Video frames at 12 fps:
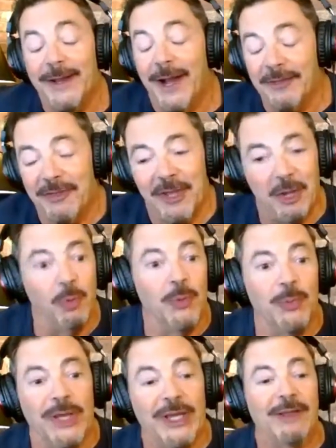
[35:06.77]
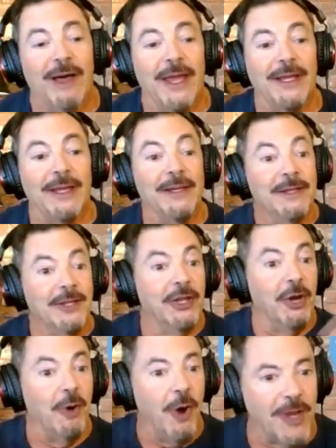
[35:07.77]
I think it would be like,
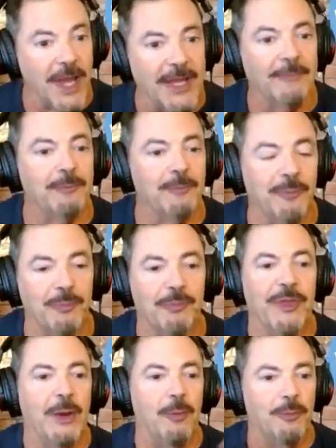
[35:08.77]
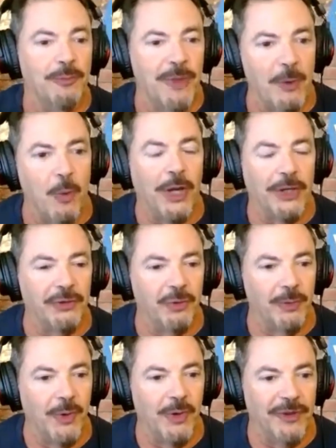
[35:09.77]
okay, they want to
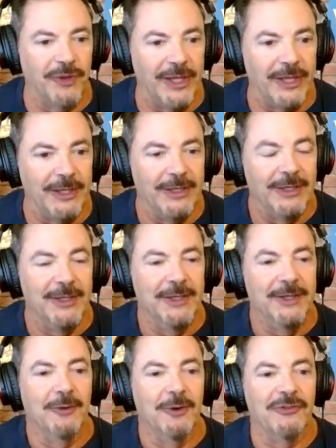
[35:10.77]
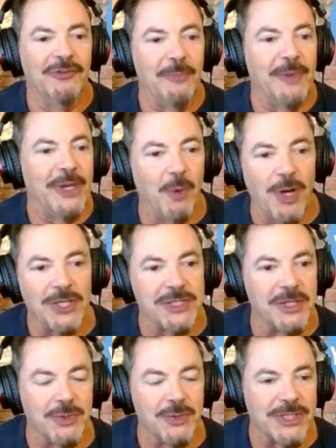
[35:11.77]
do a movie, or somebody wants
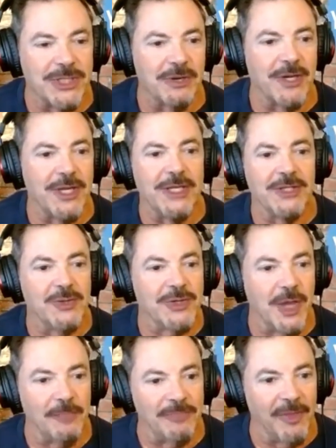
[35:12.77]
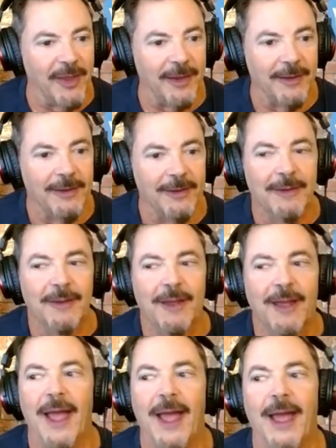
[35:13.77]
to do a series or something,
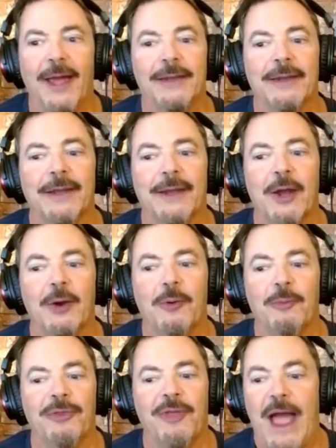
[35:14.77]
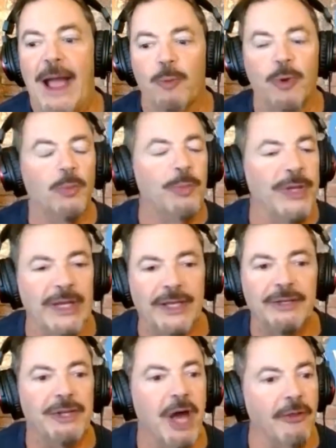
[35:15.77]
and that will be
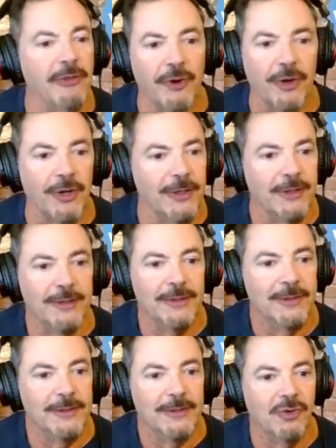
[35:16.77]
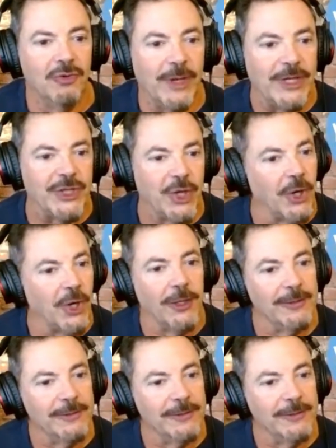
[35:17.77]
another creature